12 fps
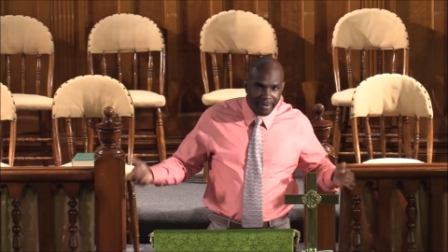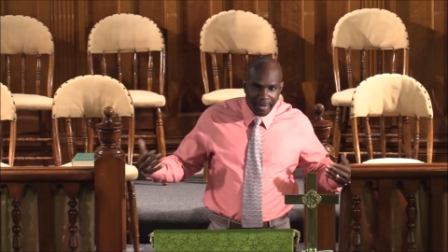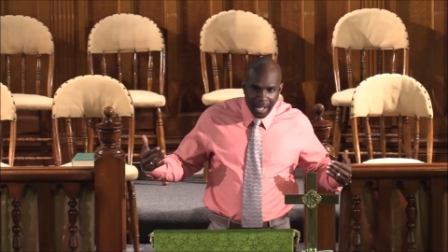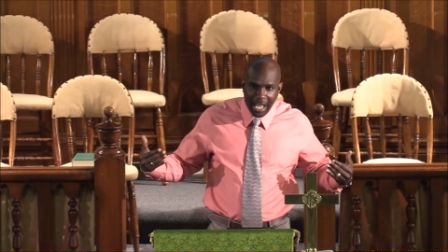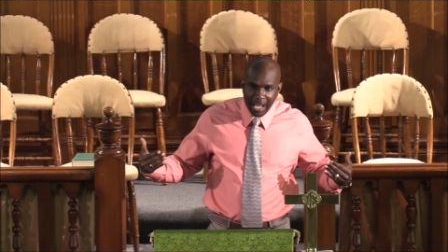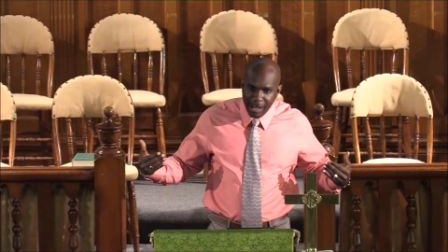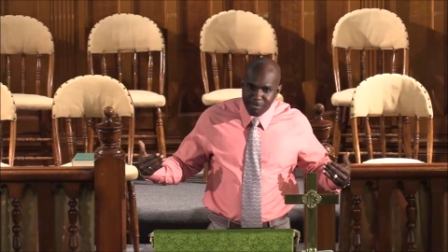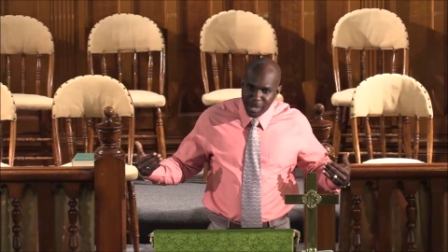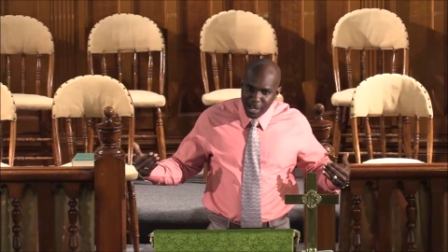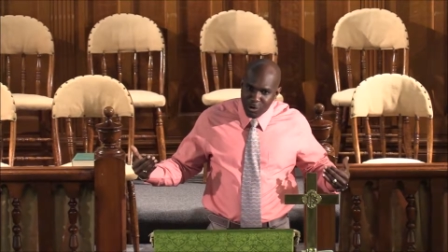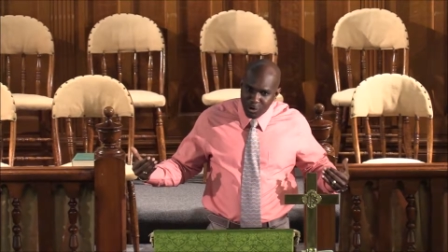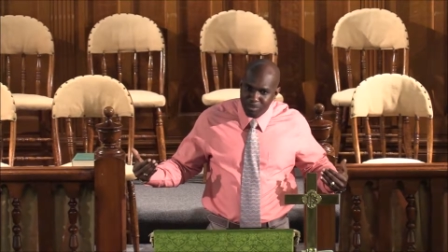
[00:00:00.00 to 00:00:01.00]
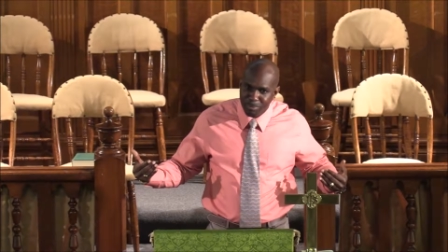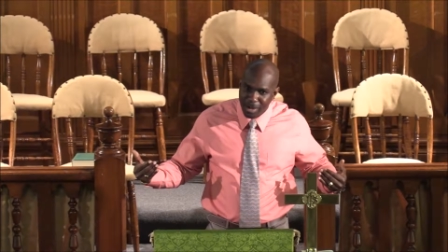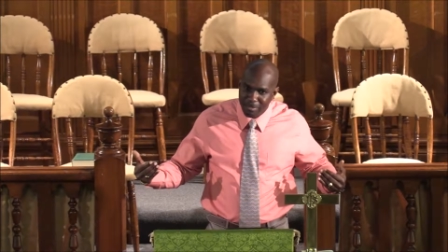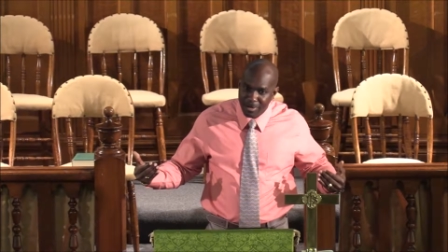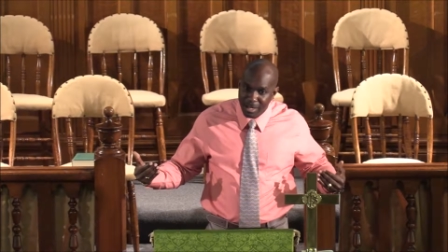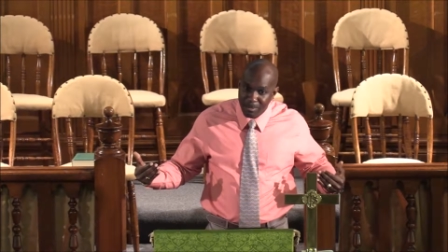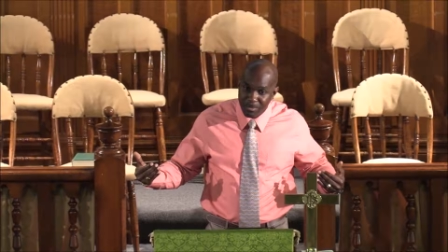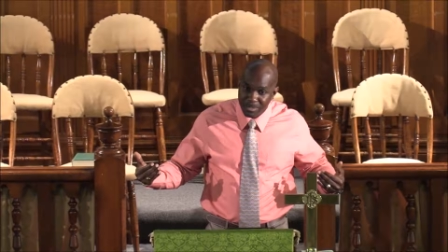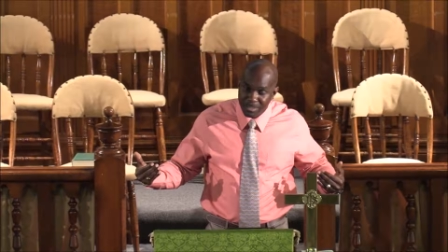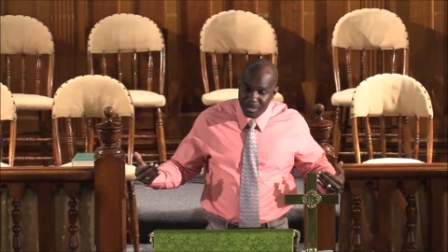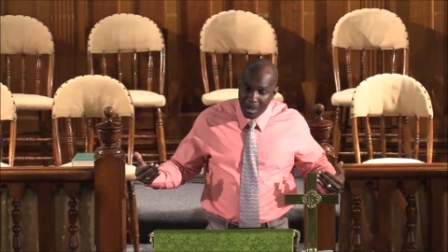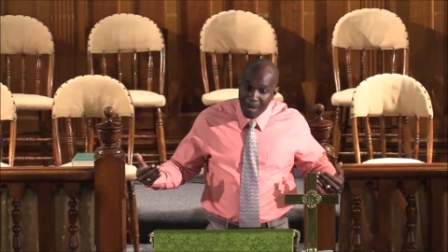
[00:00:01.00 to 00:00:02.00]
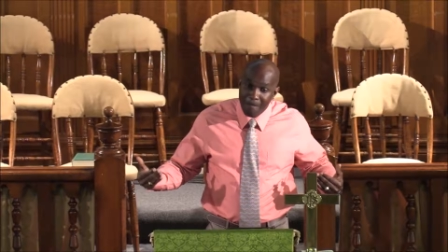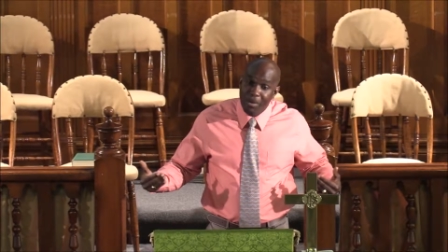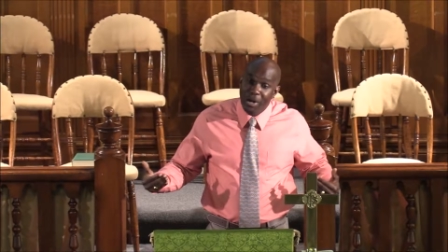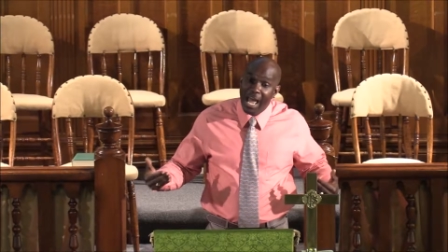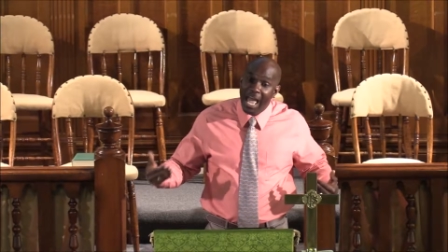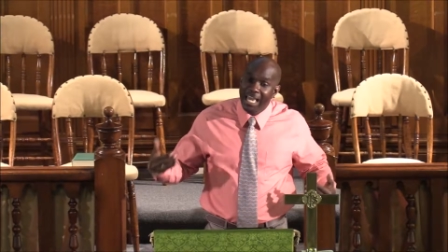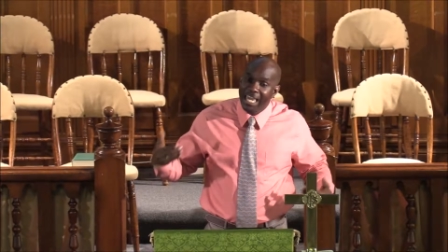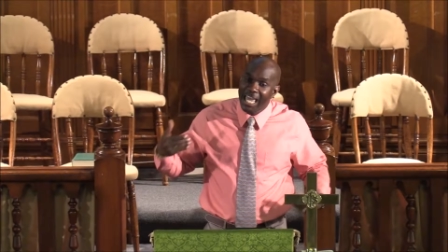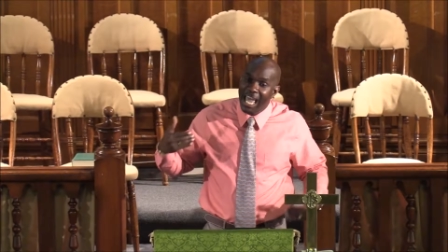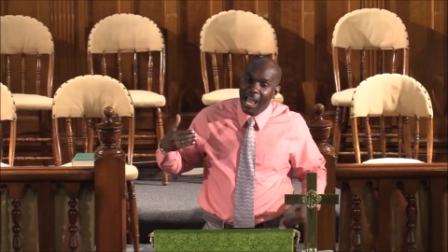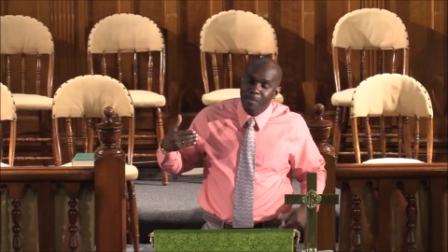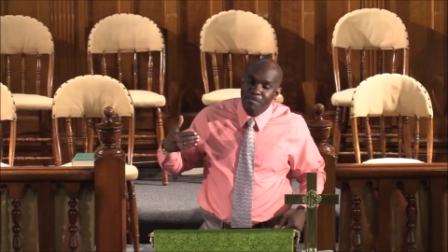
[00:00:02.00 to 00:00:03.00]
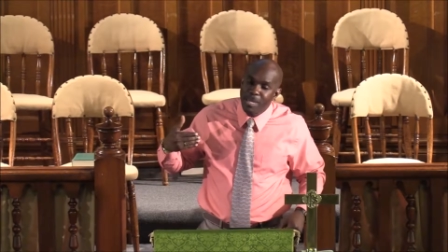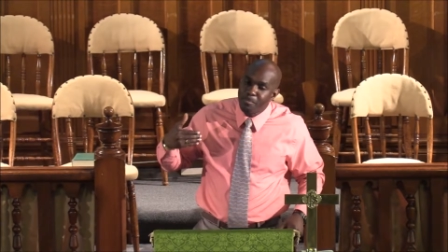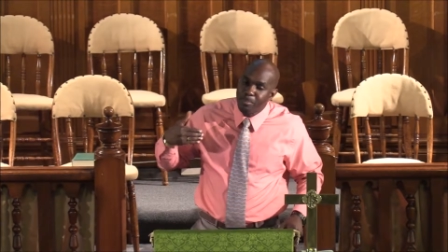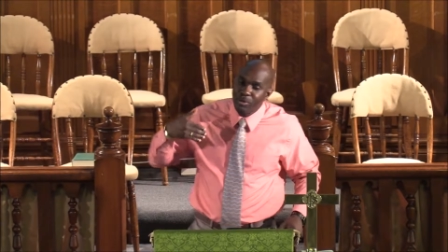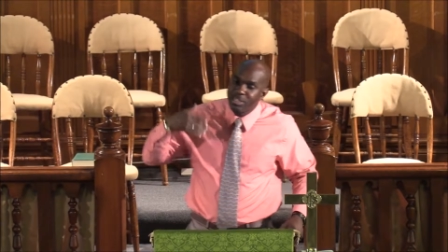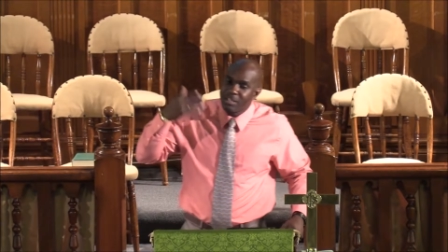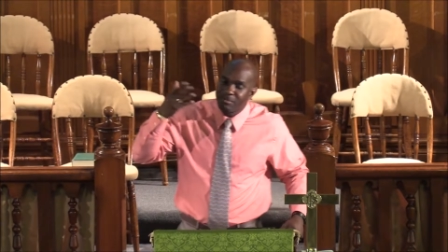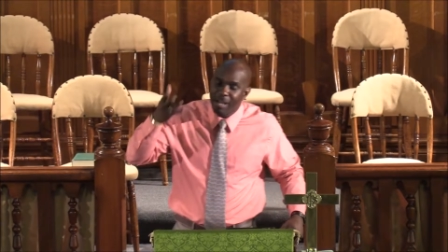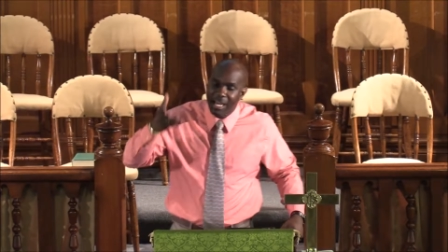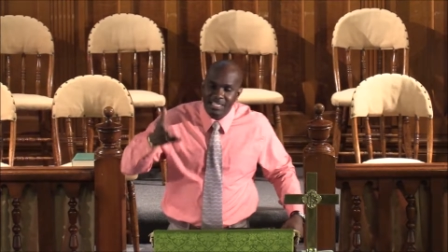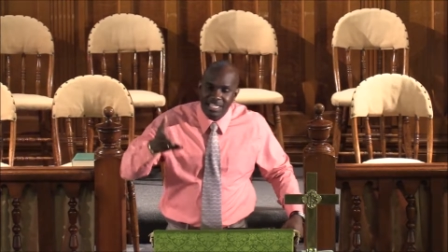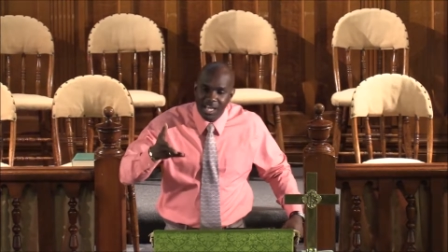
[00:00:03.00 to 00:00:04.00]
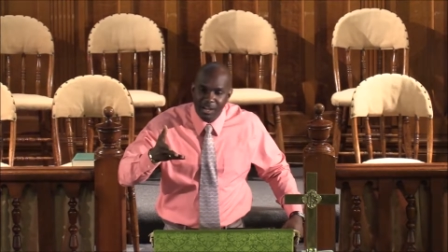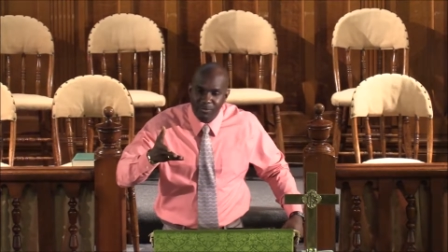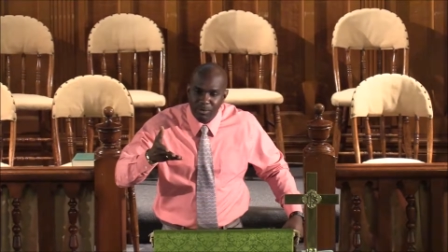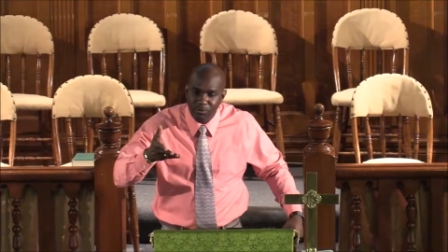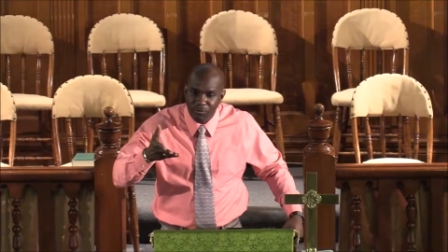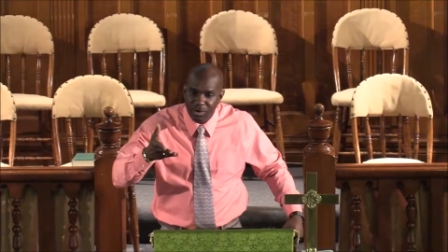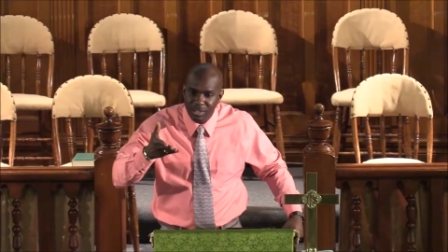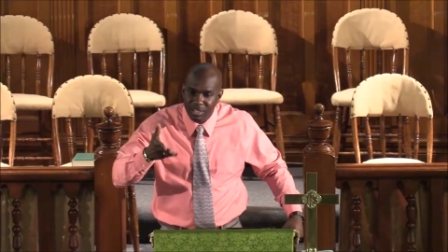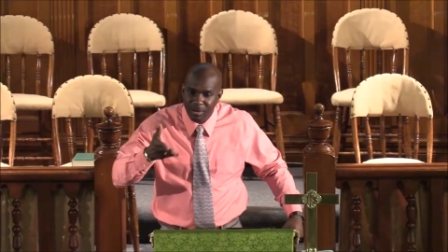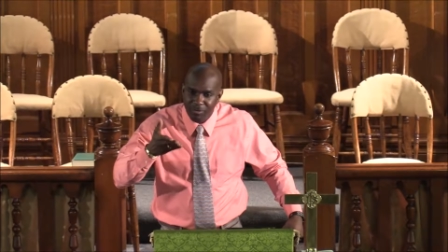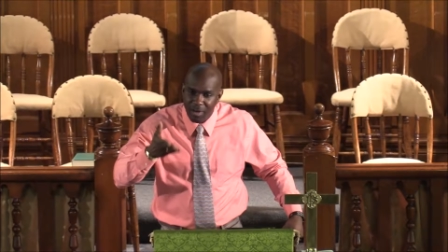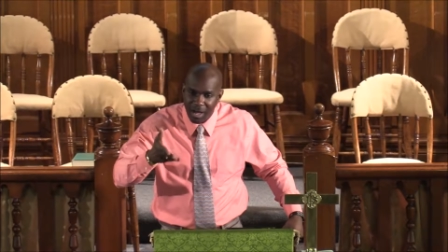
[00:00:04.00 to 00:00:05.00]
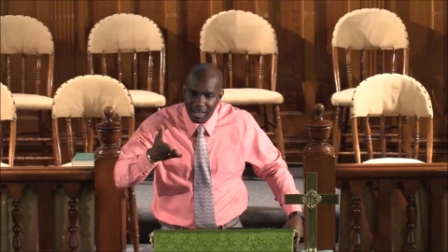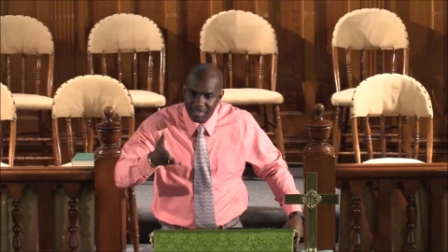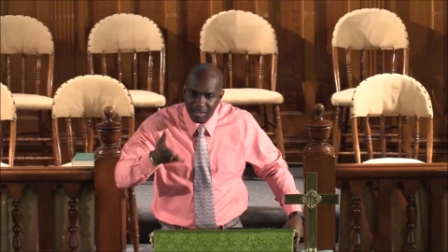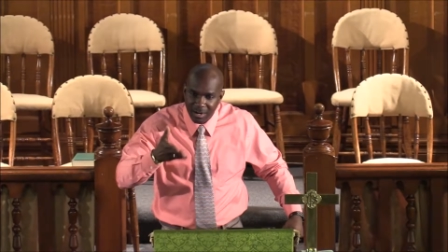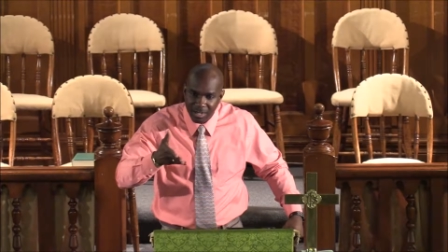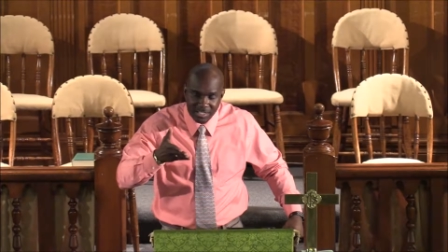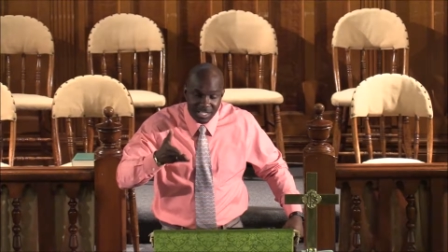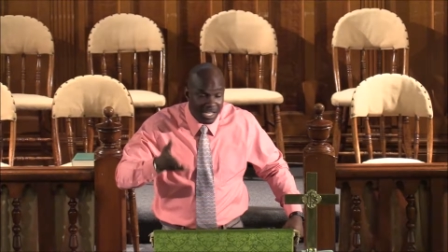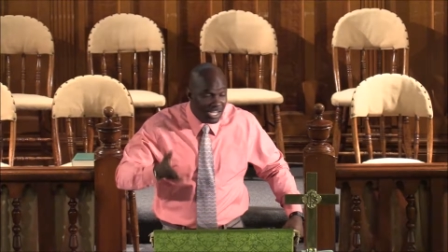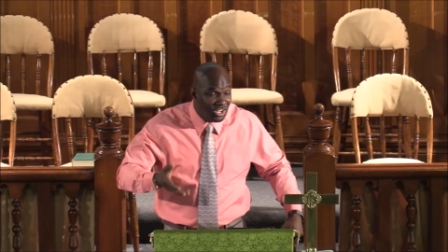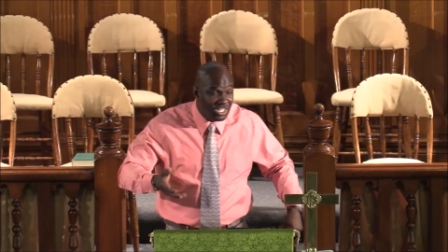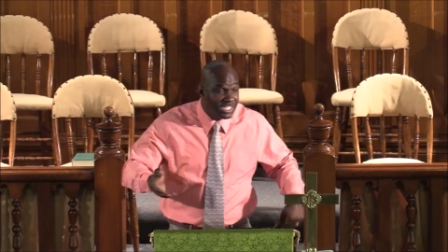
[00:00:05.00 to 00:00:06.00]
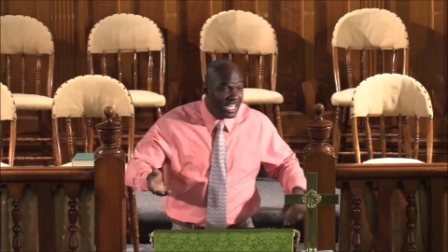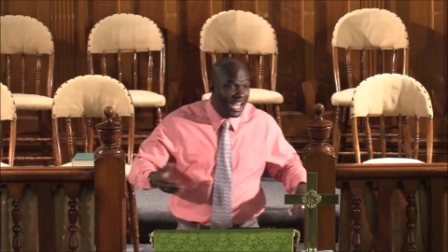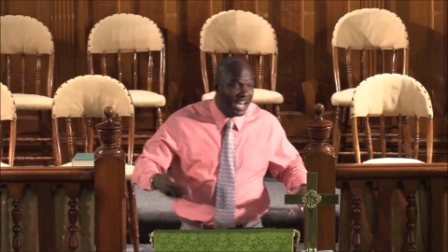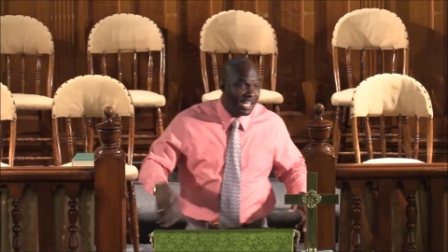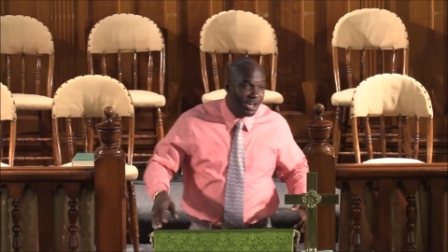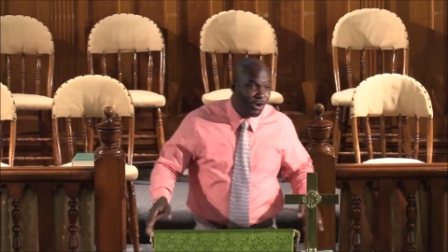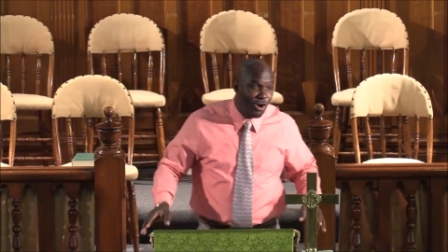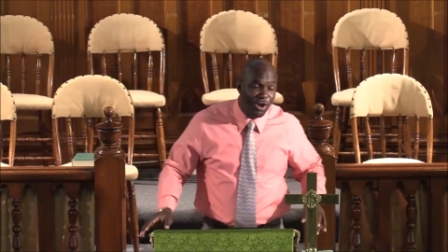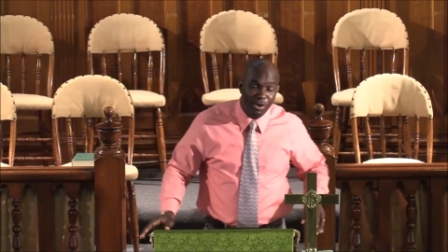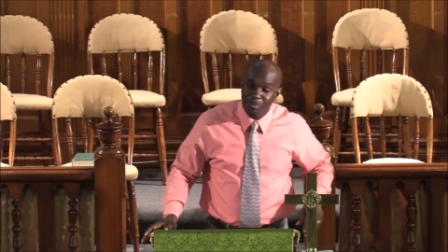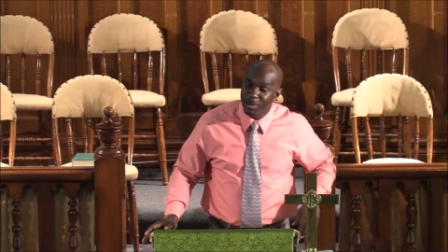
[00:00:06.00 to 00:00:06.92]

I got my own problems, but I can't be putting myself in front of others because then I'll get caught up